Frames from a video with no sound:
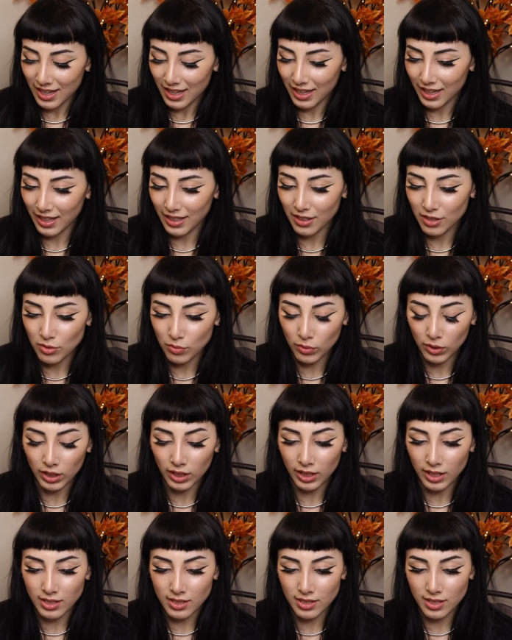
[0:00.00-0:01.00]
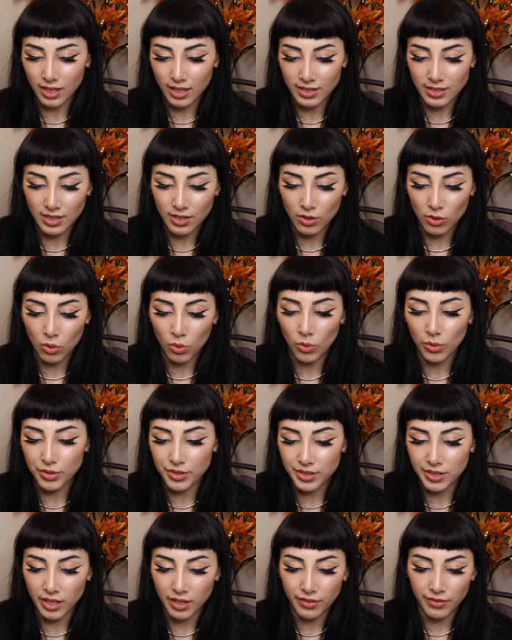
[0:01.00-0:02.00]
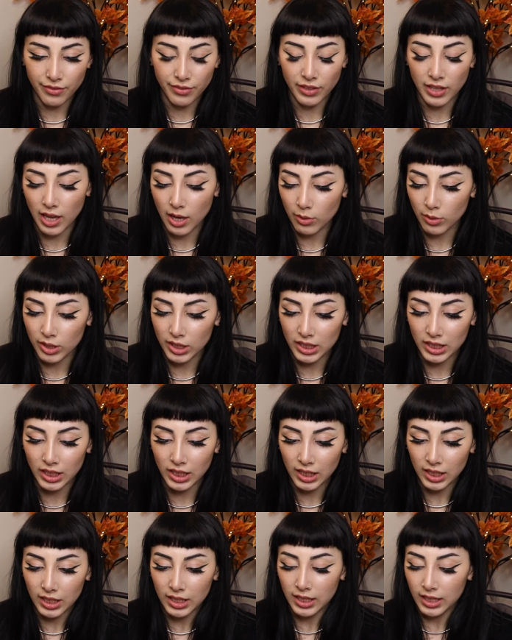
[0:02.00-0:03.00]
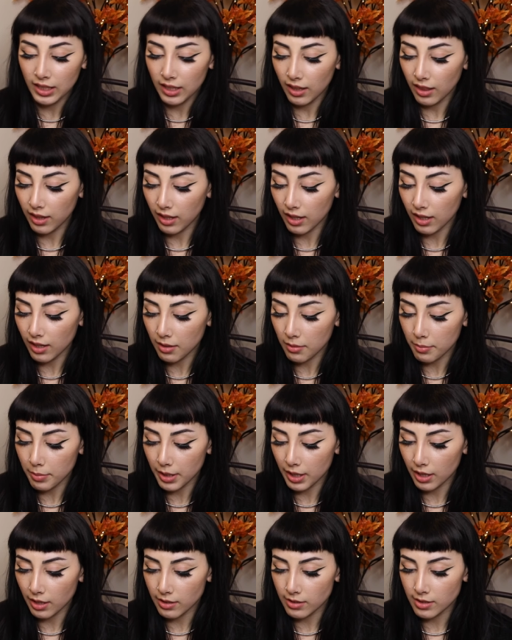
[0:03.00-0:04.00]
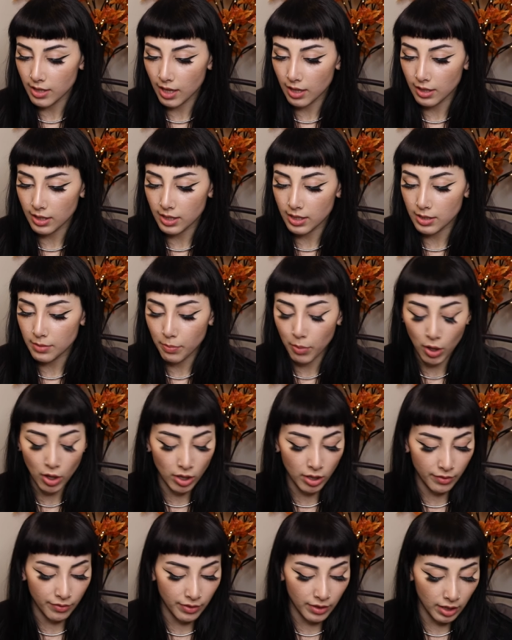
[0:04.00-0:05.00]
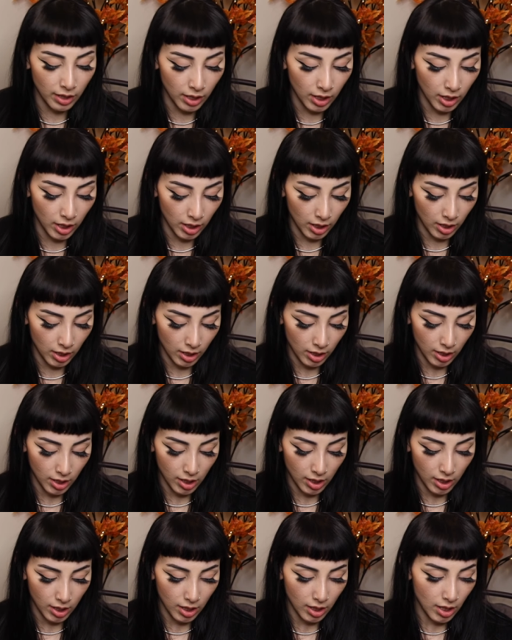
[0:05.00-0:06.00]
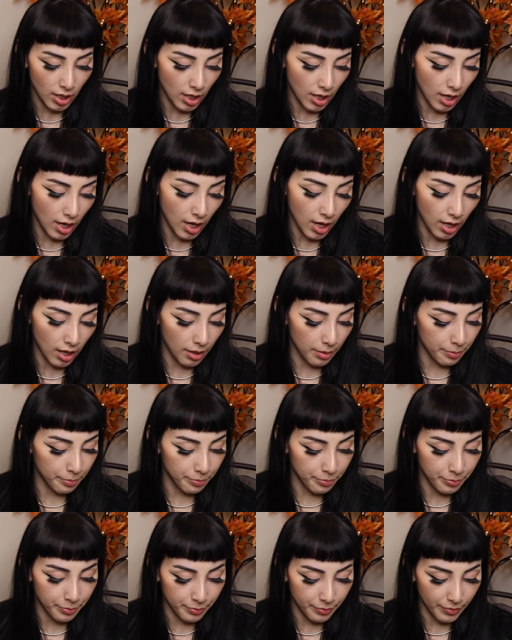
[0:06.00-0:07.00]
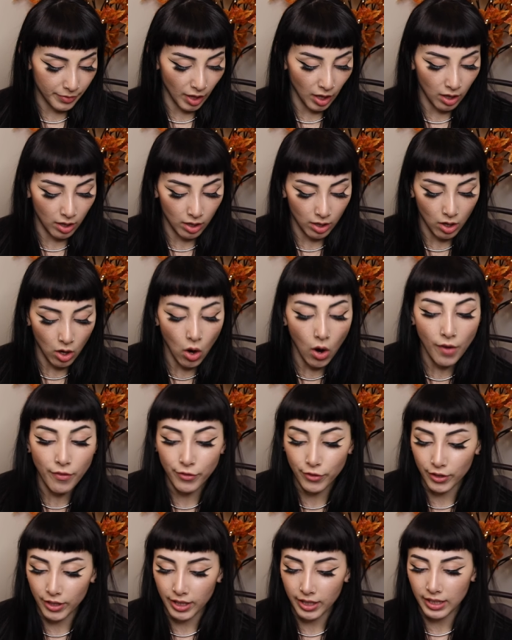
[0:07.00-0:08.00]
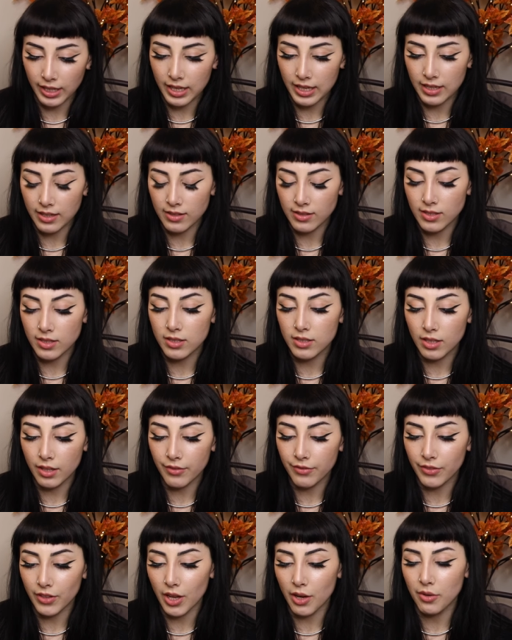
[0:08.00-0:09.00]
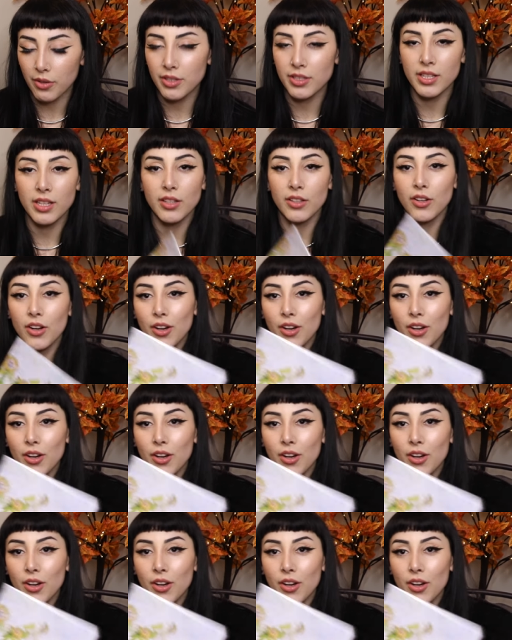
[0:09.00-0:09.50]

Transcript: And it's really nice. It ties in the whole sunflower thing because that is part of the um, offering is sunflowers and there